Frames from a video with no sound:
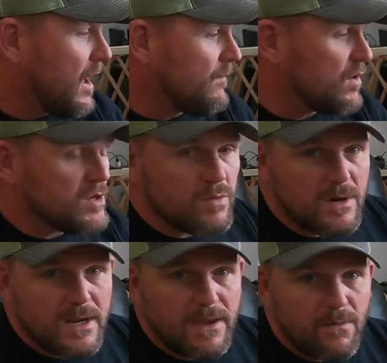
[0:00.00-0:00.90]
First, we're
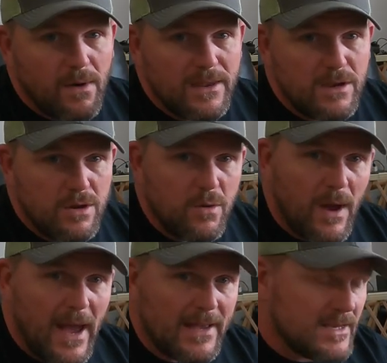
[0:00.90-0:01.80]
gonna give away these two
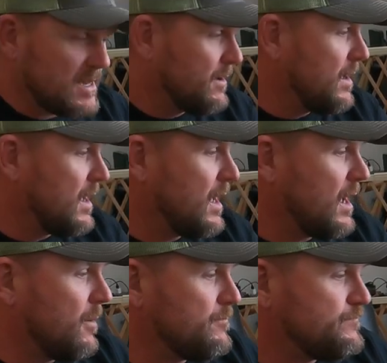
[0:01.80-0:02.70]
hats.
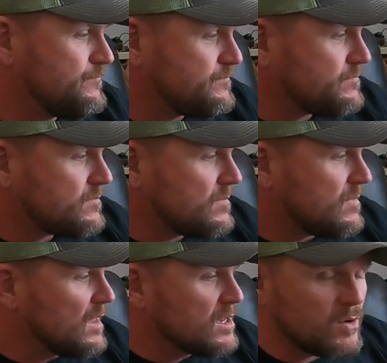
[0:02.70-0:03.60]

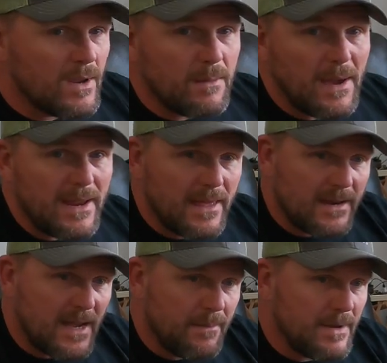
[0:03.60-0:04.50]
So anybody
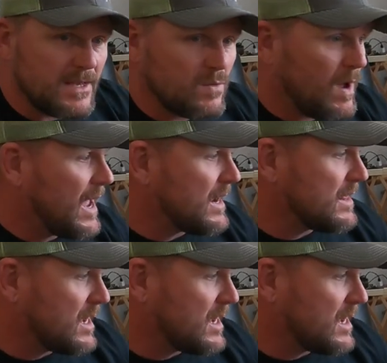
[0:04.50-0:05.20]
that typed in swag in the